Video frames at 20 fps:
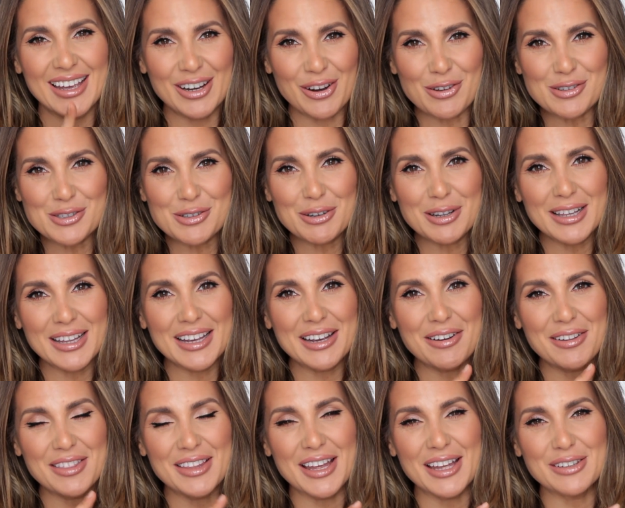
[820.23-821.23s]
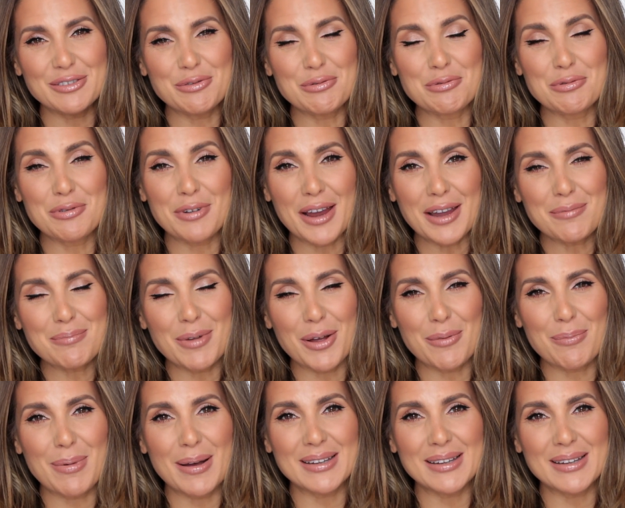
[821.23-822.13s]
and also click on that ring bell